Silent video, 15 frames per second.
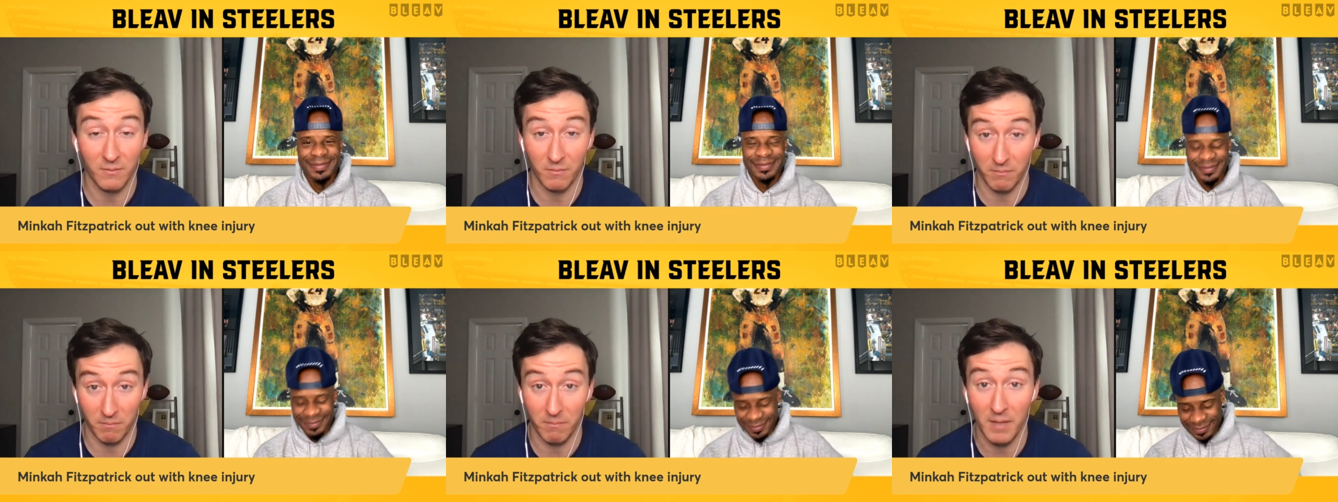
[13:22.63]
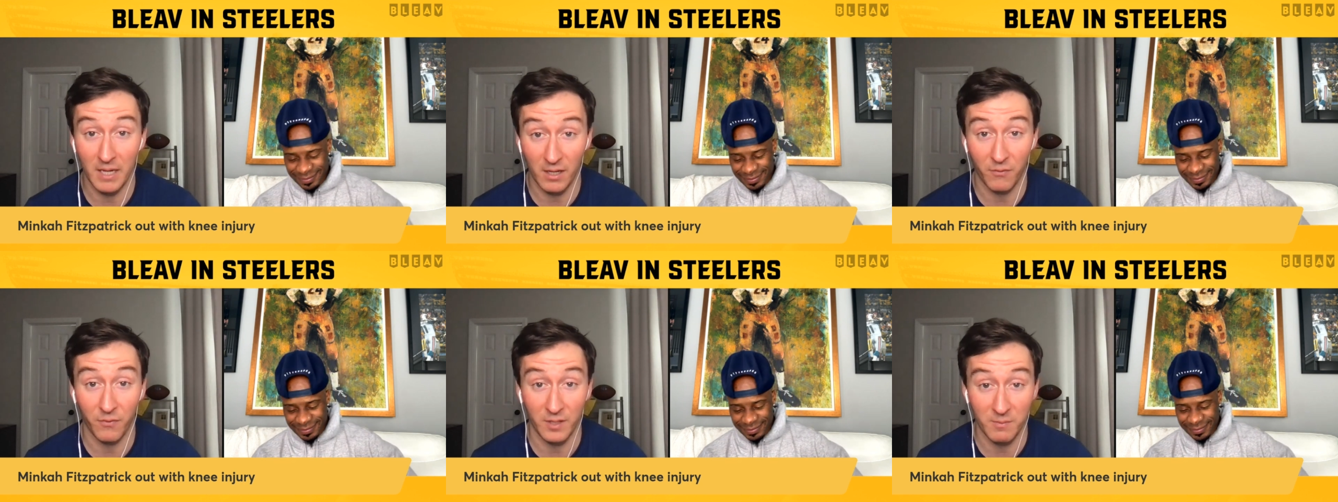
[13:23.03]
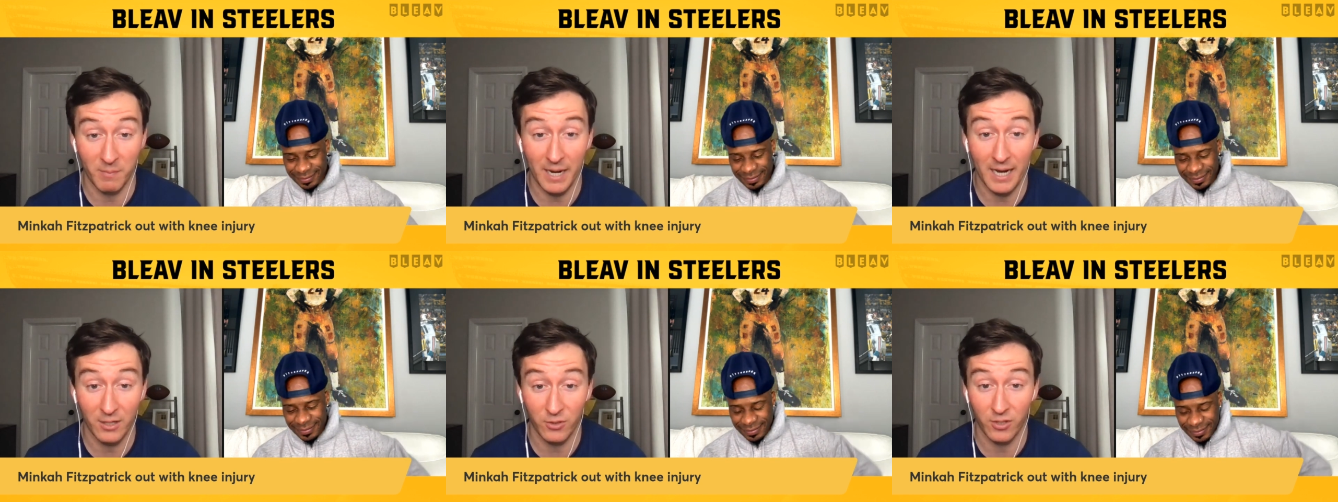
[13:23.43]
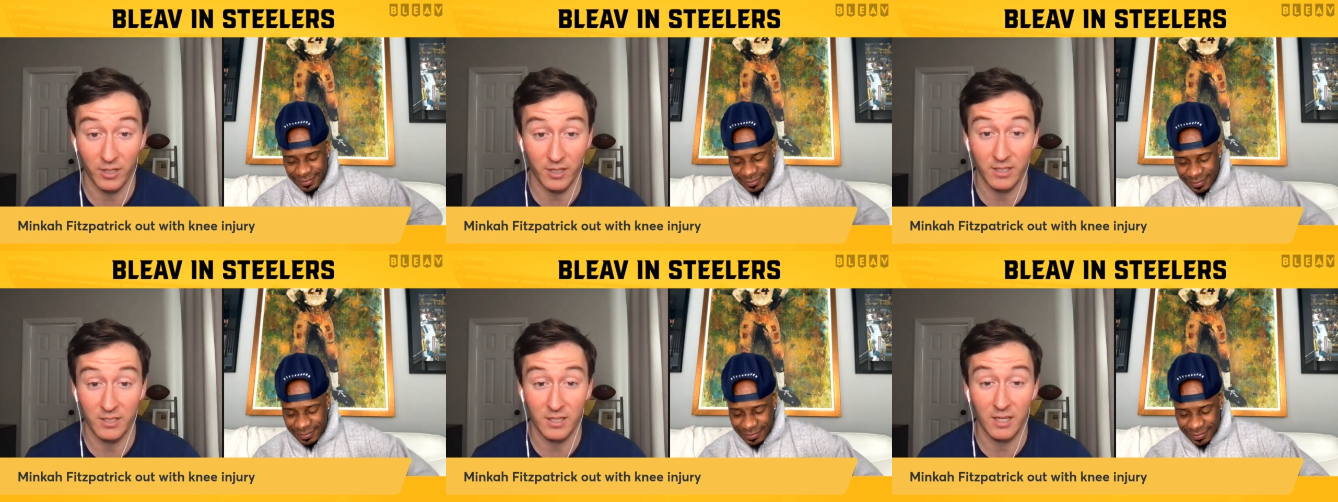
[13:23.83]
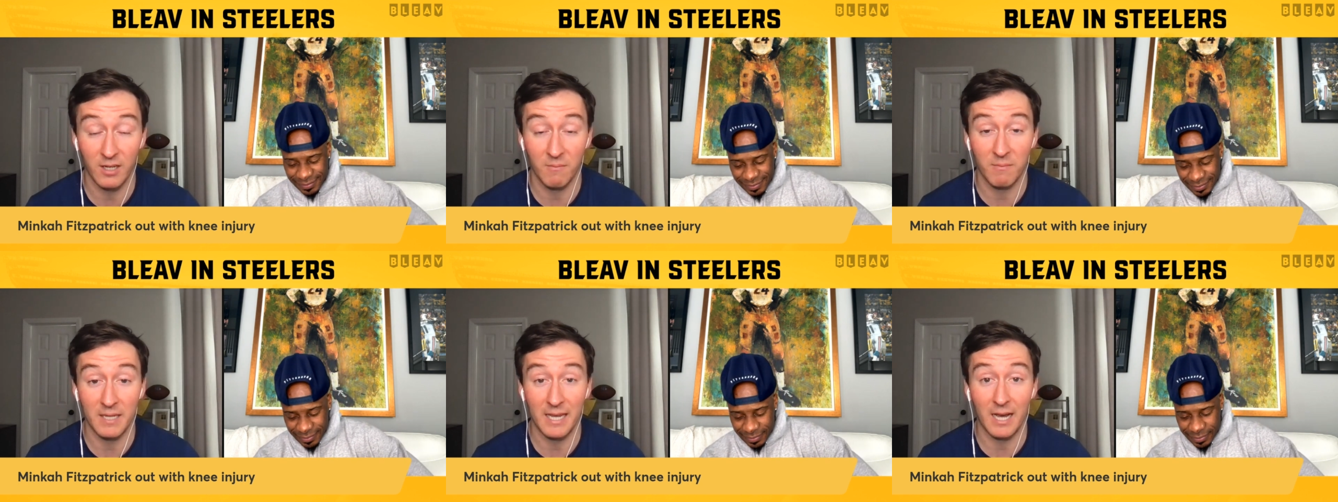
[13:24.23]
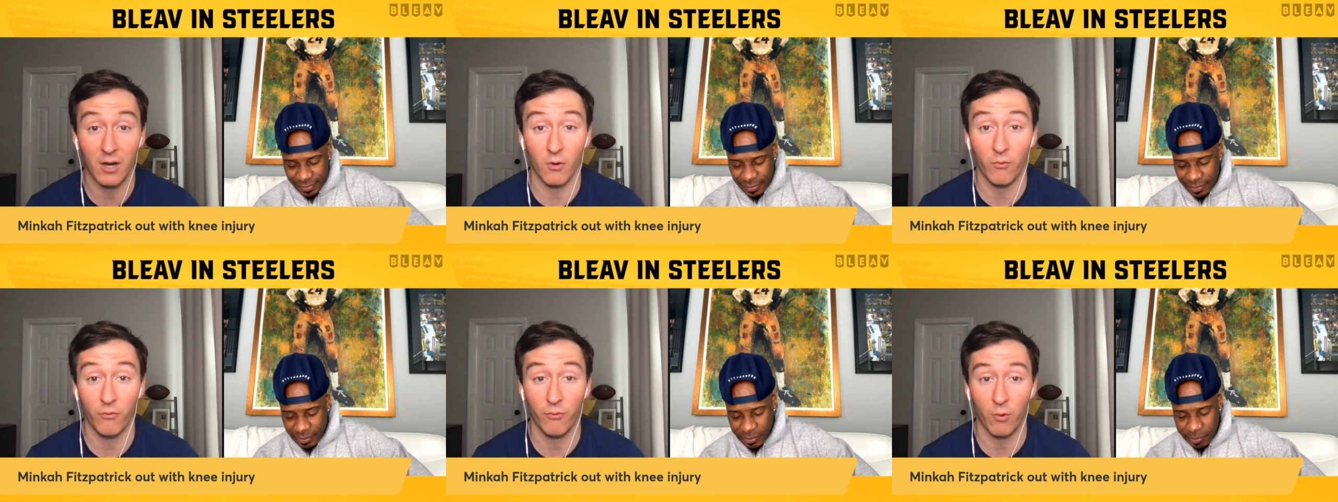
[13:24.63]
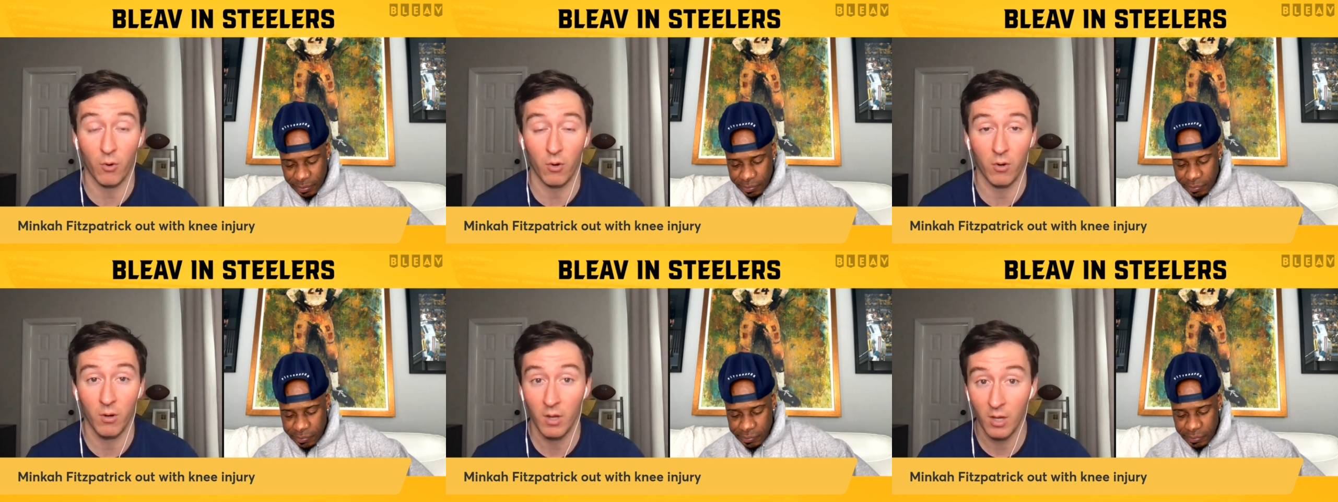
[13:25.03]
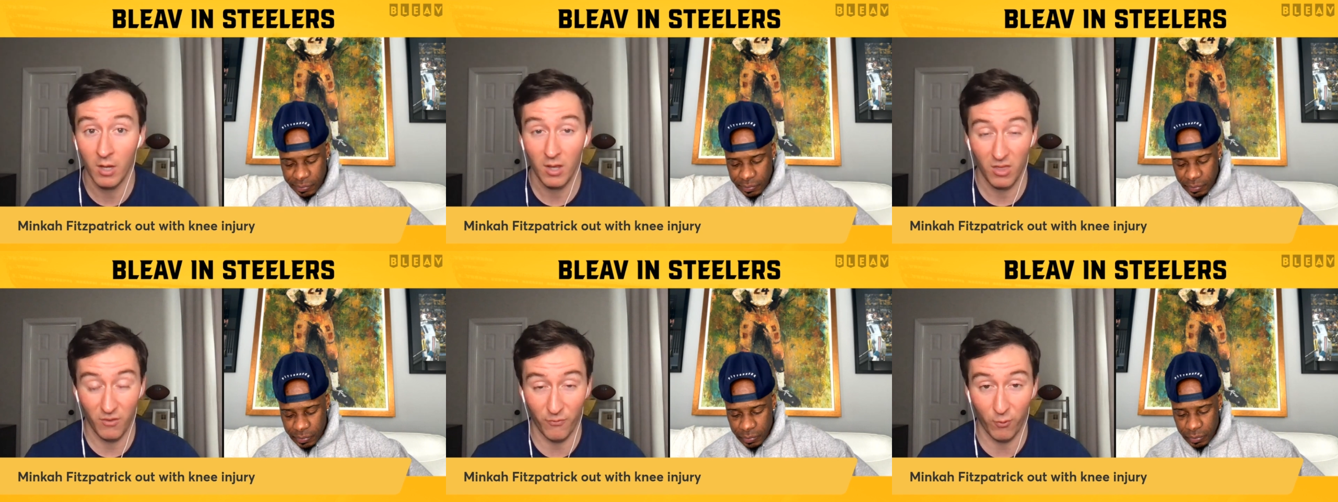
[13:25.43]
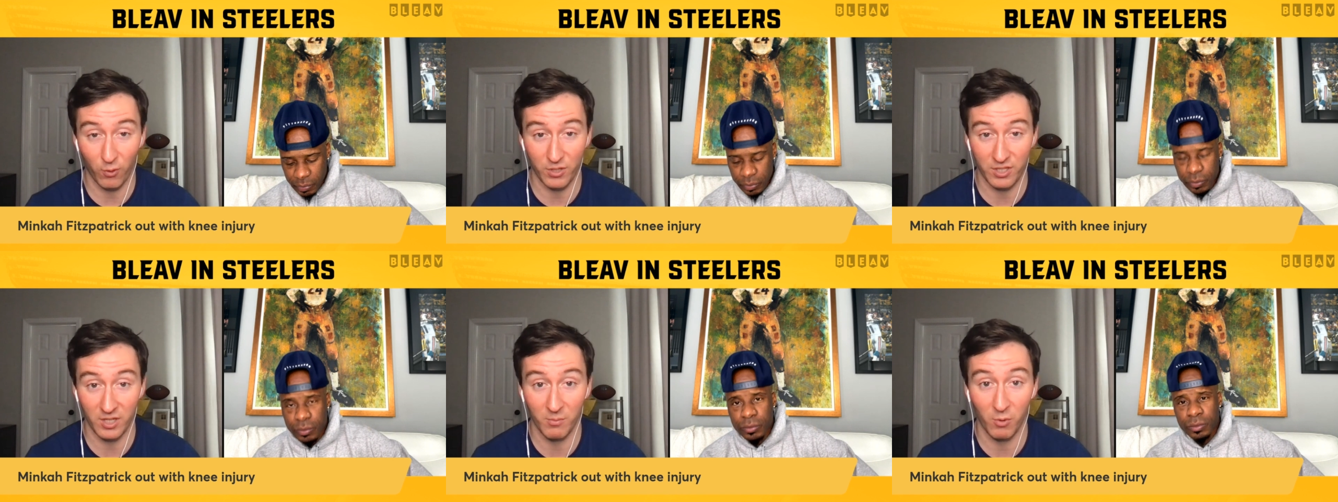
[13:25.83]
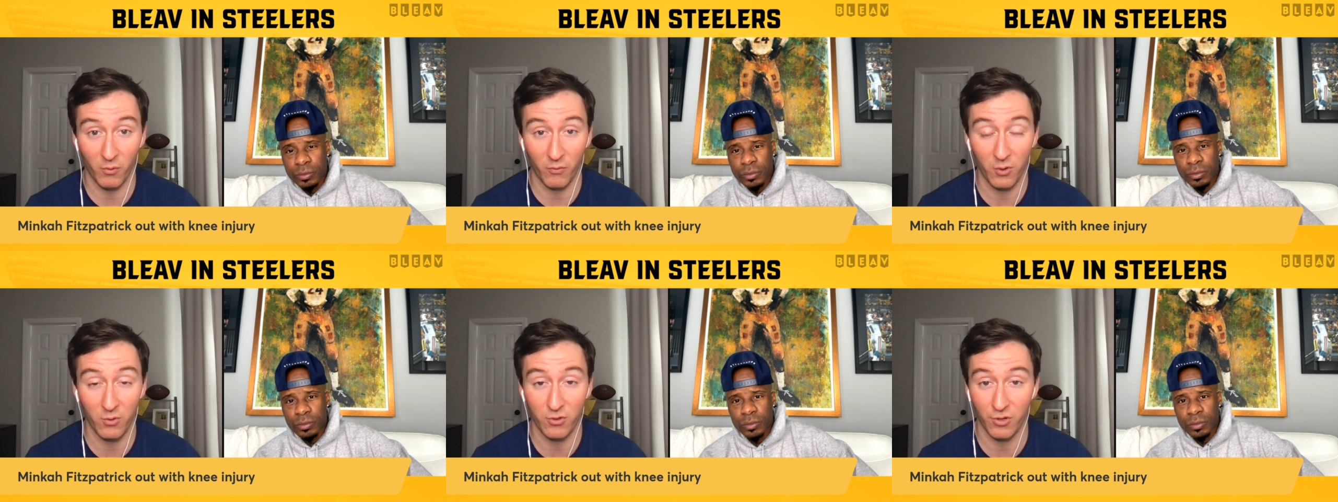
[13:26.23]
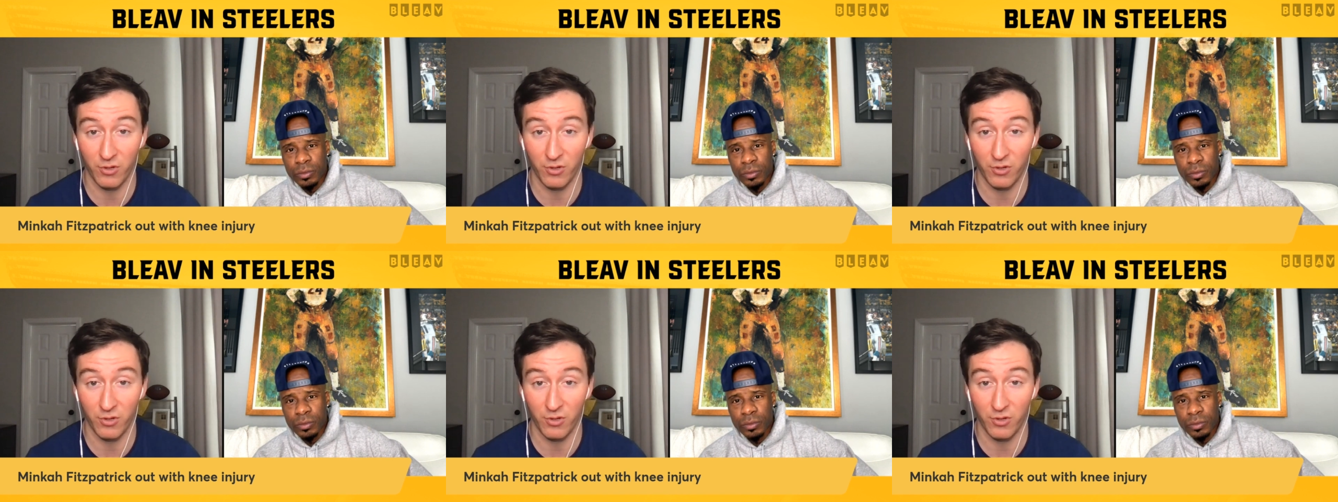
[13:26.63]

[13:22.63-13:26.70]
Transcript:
Speaker 1: Minkah Fitzpatrick, is going to be out for the foreseeable future.